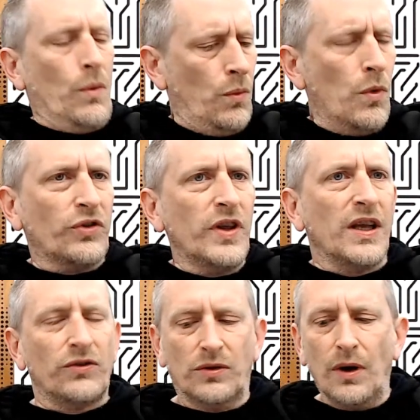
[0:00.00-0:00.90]
What's
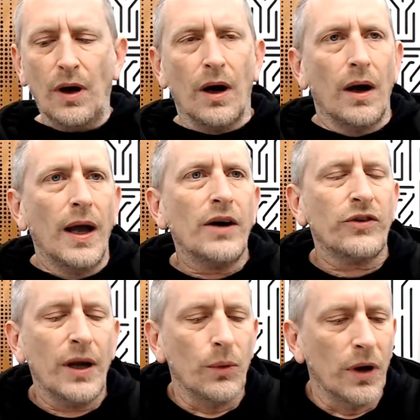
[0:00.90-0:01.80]
this? How does
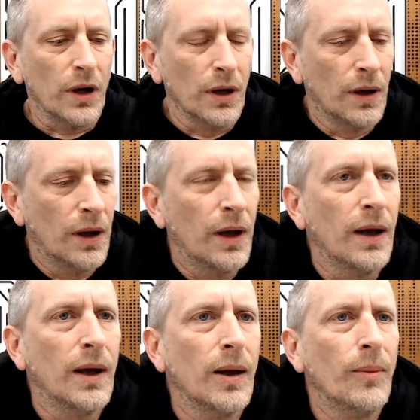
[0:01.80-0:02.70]
that work?
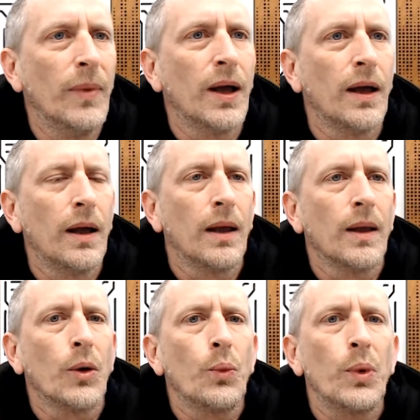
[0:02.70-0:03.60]

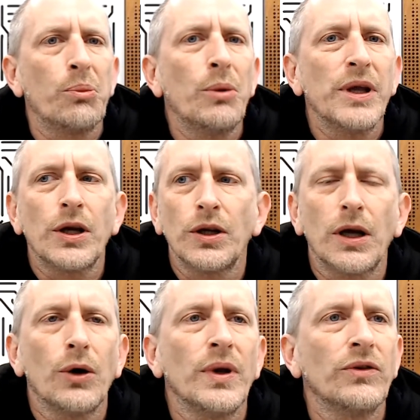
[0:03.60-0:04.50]
We're probably going to
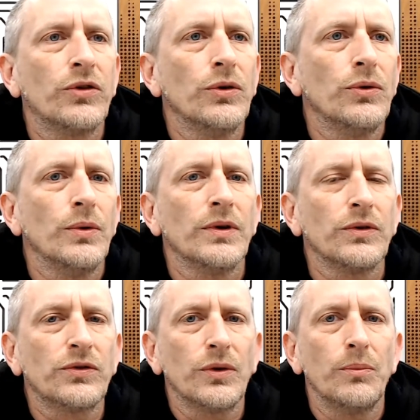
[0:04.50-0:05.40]
go into
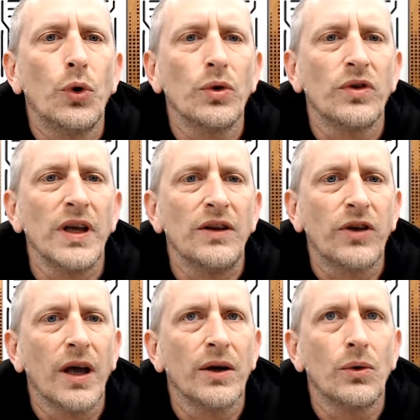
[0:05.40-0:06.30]
some more
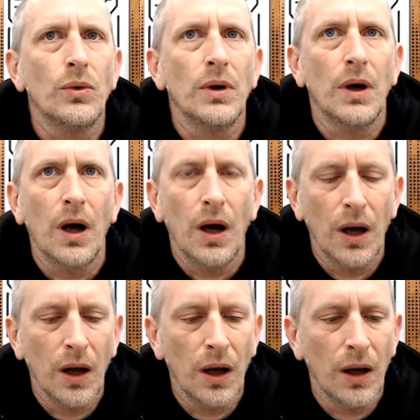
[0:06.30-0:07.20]
detail
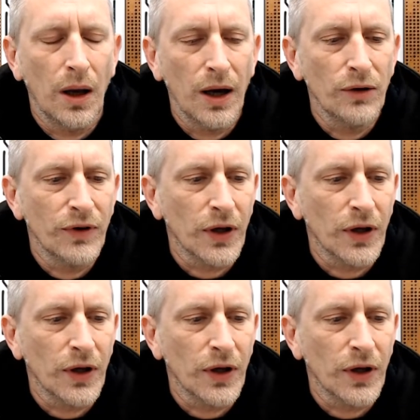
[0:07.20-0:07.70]
over the